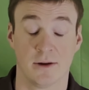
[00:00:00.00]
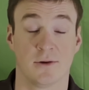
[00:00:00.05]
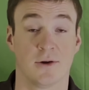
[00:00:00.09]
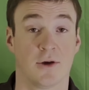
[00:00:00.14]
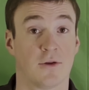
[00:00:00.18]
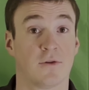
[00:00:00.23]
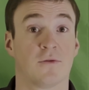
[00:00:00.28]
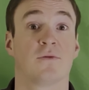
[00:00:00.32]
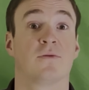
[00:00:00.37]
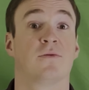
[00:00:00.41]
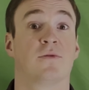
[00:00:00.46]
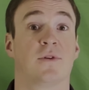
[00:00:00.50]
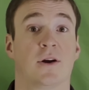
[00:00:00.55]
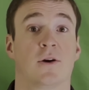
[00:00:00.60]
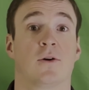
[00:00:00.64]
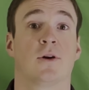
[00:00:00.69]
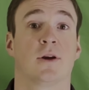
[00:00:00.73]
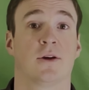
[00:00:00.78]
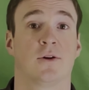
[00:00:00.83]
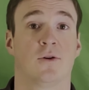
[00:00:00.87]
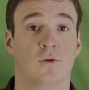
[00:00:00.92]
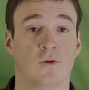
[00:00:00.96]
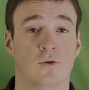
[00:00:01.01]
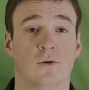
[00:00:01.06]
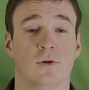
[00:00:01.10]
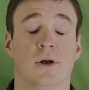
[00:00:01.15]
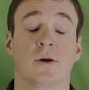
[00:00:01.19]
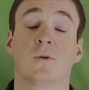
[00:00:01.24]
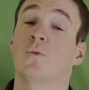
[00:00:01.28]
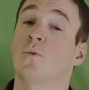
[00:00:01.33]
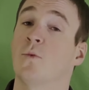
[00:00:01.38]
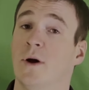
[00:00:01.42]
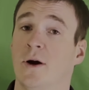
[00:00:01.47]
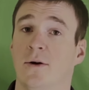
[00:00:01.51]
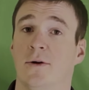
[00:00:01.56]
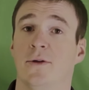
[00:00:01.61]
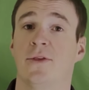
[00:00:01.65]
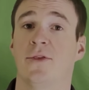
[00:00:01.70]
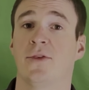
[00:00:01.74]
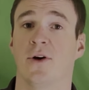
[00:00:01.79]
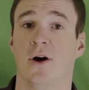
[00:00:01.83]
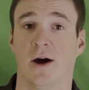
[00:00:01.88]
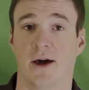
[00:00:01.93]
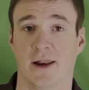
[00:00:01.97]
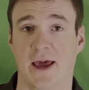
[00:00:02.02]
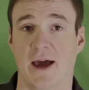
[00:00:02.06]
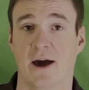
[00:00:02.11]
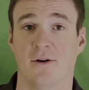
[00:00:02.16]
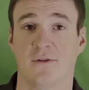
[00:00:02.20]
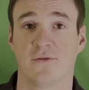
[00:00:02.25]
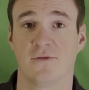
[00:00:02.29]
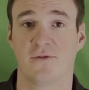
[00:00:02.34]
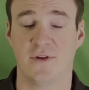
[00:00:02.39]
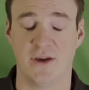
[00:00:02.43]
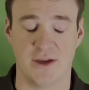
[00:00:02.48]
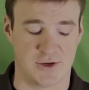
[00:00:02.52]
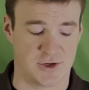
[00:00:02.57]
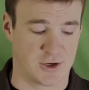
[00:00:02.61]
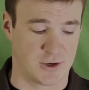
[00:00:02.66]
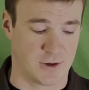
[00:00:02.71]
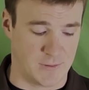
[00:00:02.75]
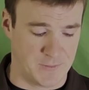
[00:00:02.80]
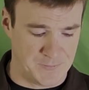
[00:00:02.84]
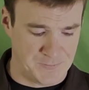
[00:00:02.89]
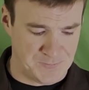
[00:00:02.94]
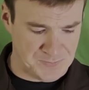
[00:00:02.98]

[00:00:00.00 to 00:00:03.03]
Another very cool and well thought out feature.